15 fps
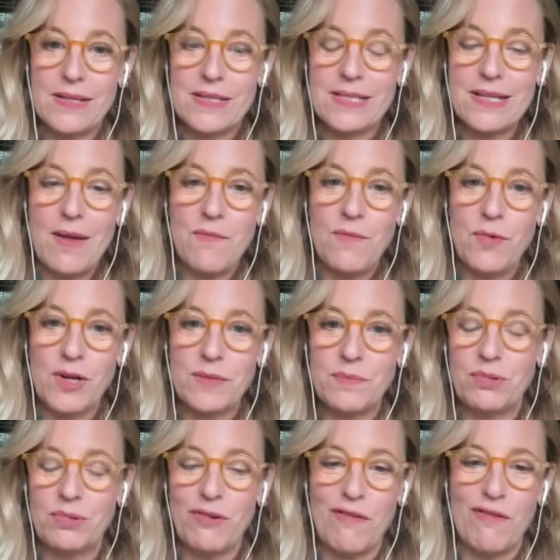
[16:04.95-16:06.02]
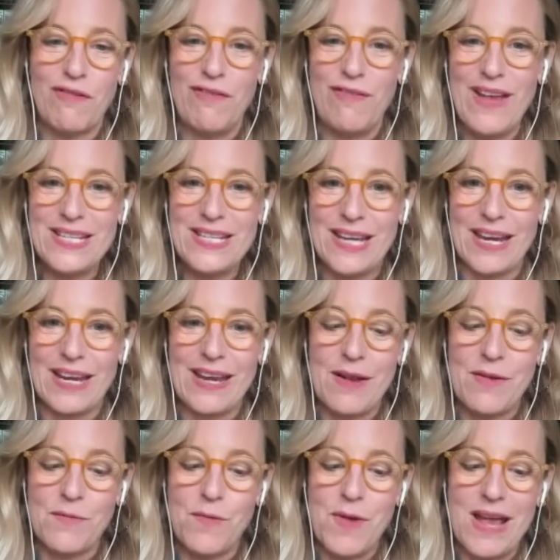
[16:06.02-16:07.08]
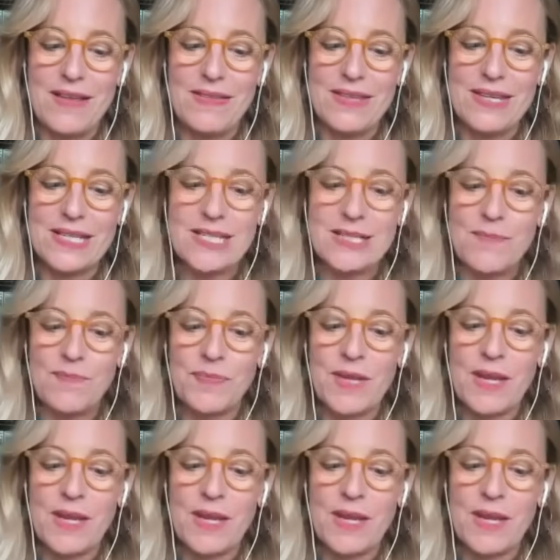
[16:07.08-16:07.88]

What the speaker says: somewhat prophetic, and where this